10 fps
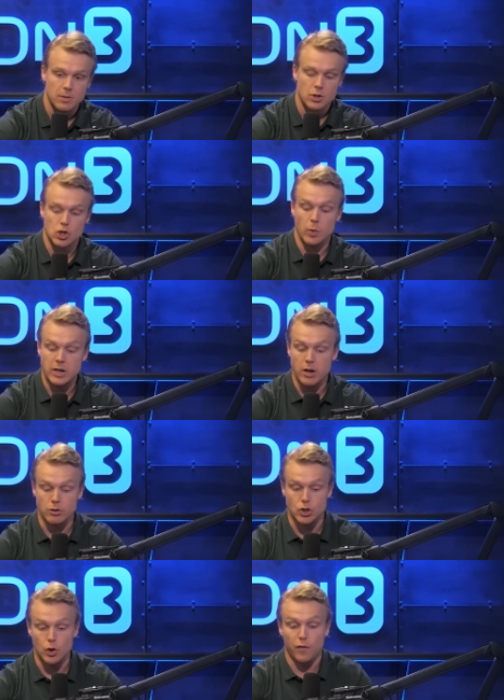So in year
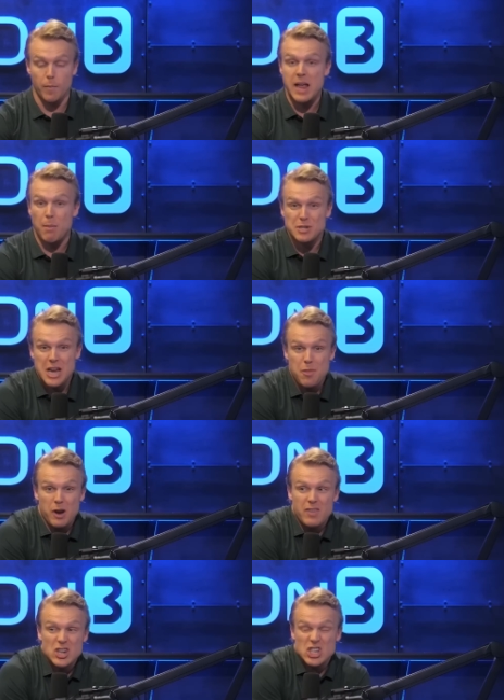two, for me, I'm saying they're
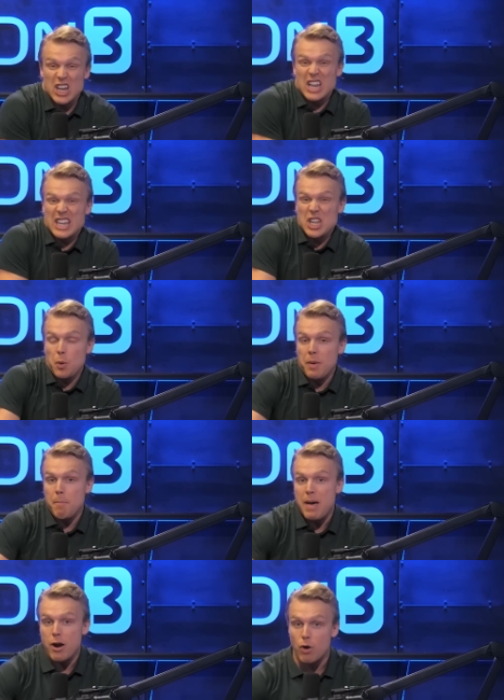even just a little
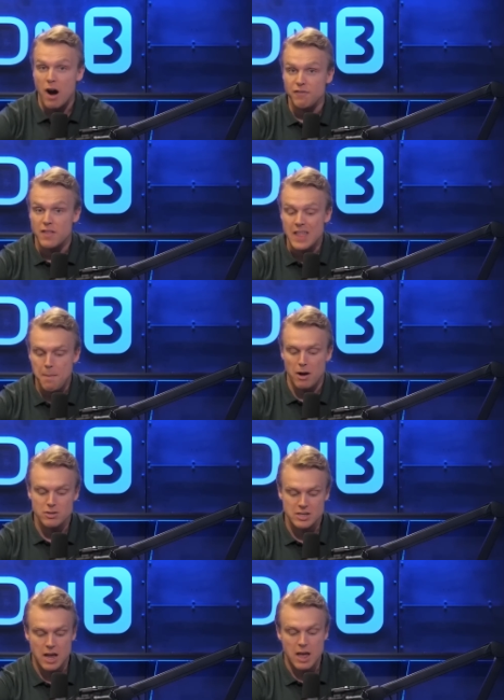bit better off than them. I'll
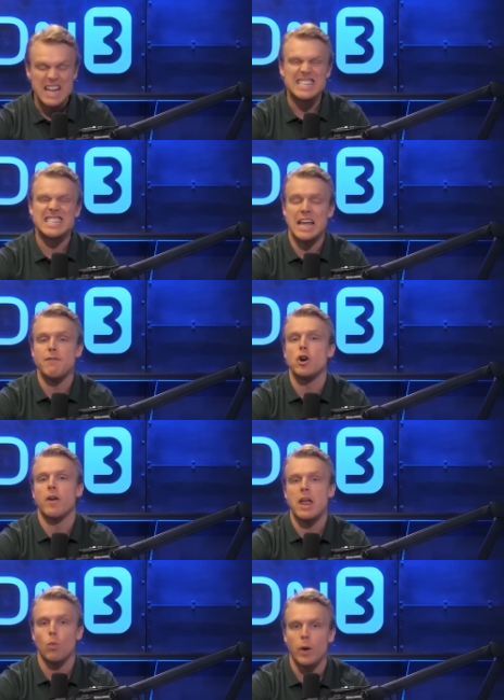say 7 or
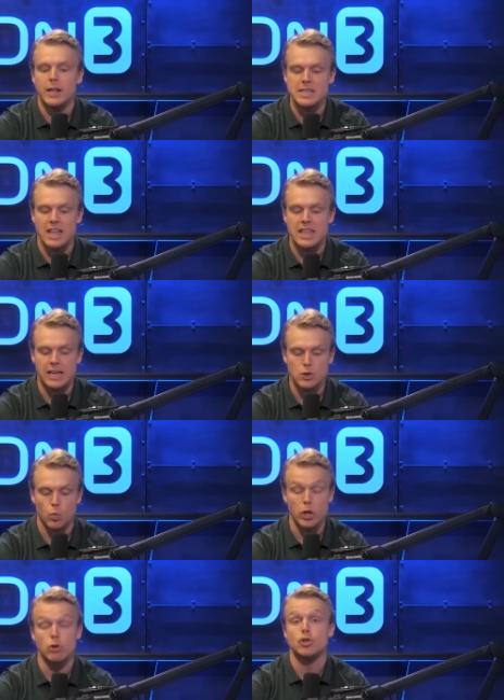8 wins, I think, is
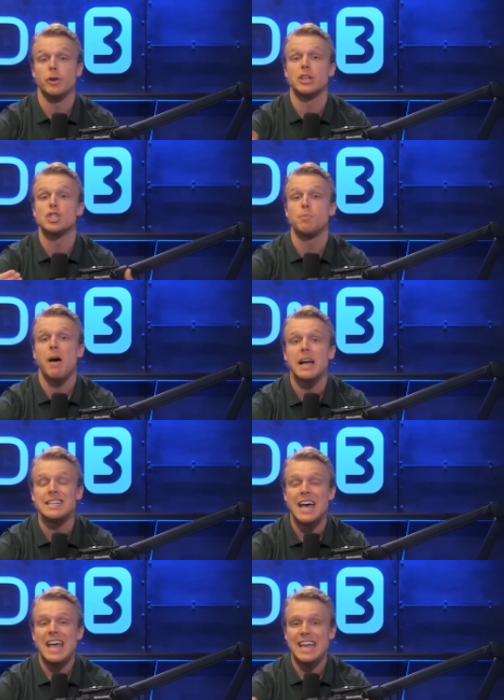what you should expect
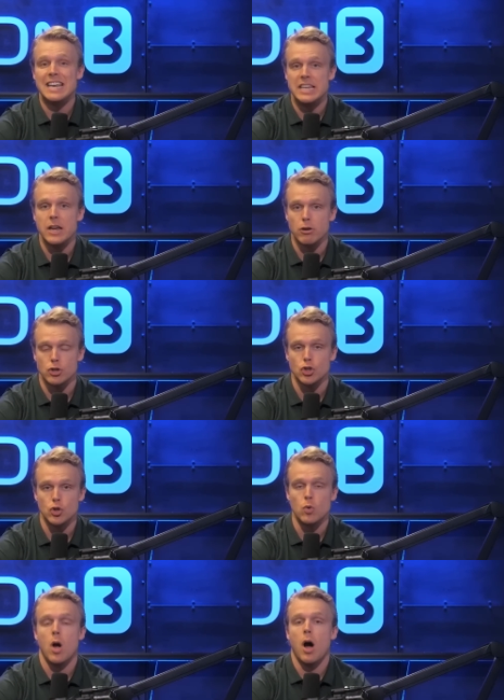in year
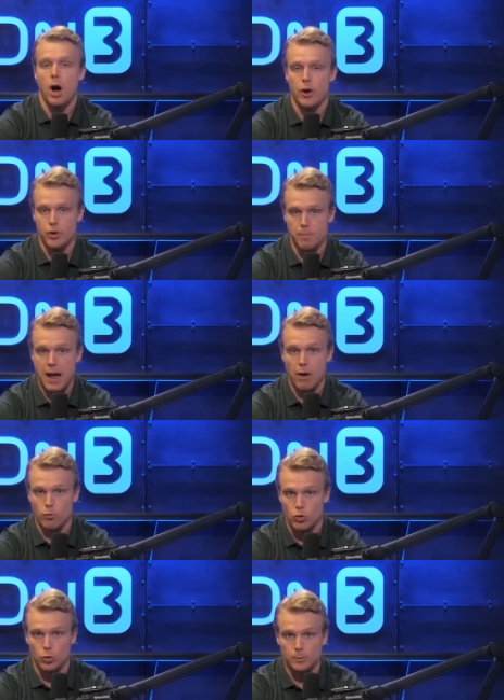two under Matt
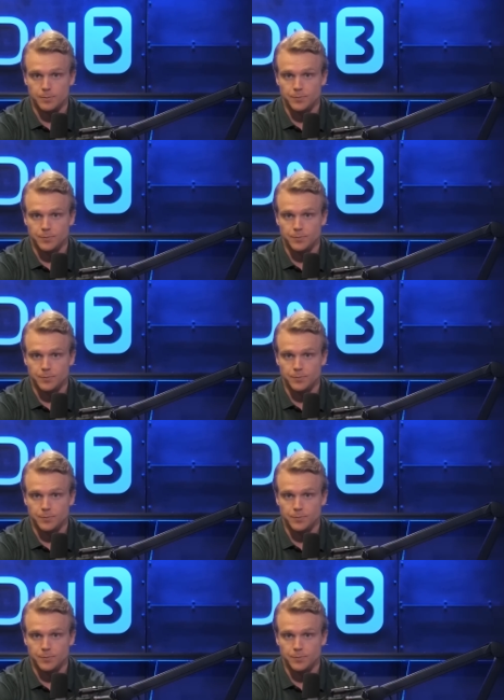Rhule.